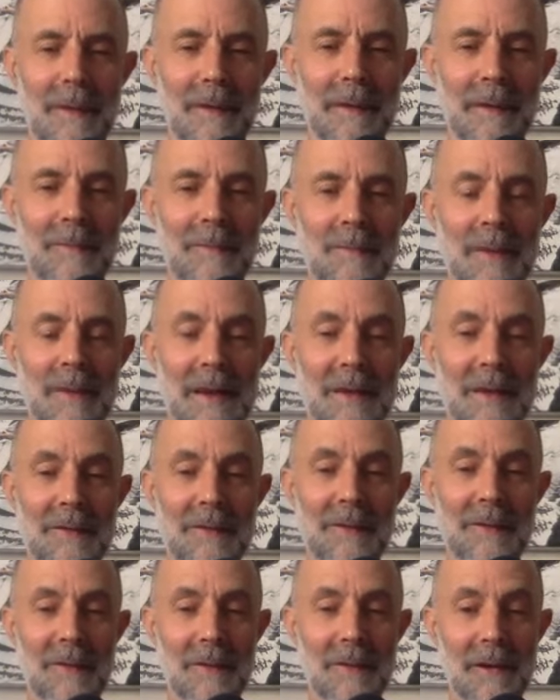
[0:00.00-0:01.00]

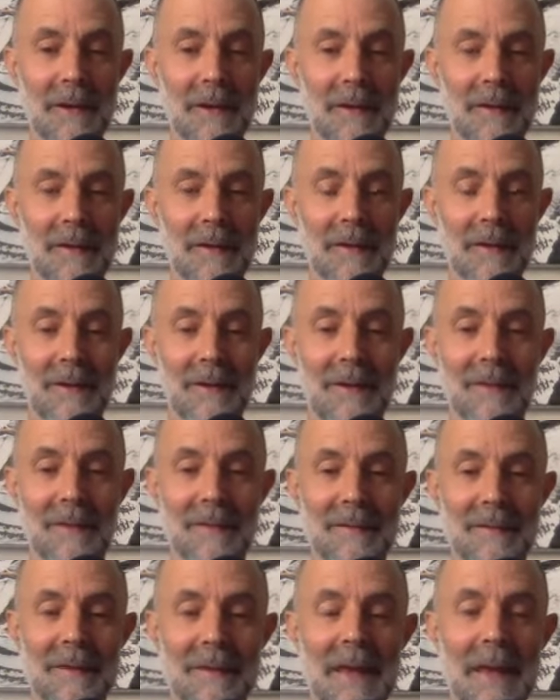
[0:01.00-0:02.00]
imaginary
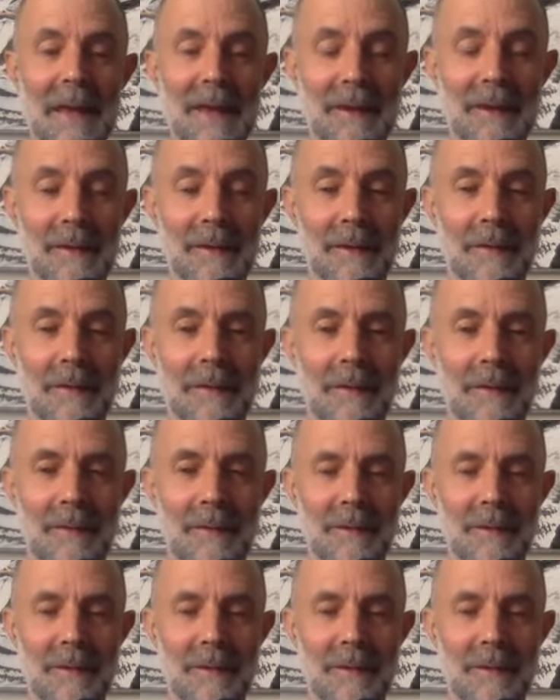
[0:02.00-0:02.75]
tank